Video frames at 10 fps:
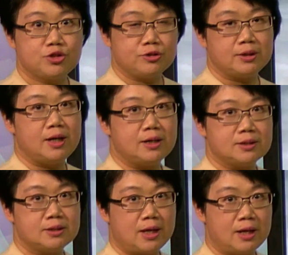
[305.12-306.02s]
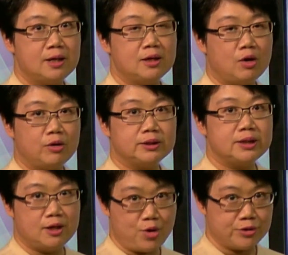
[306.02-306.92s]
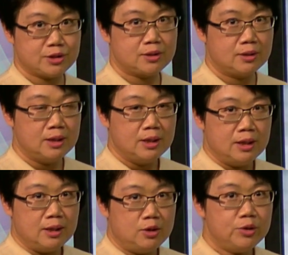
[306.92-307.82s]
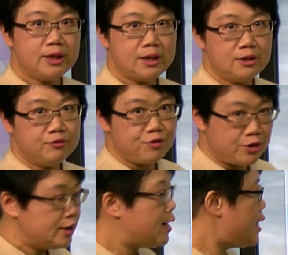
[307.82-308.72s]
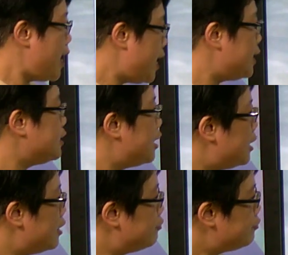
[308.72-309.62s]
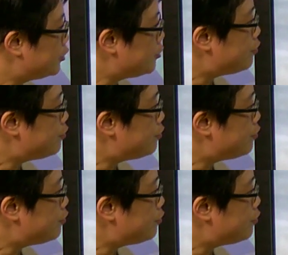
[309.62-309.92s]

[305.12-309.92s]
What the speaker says: should stay on the alert. Looking further ahead, for the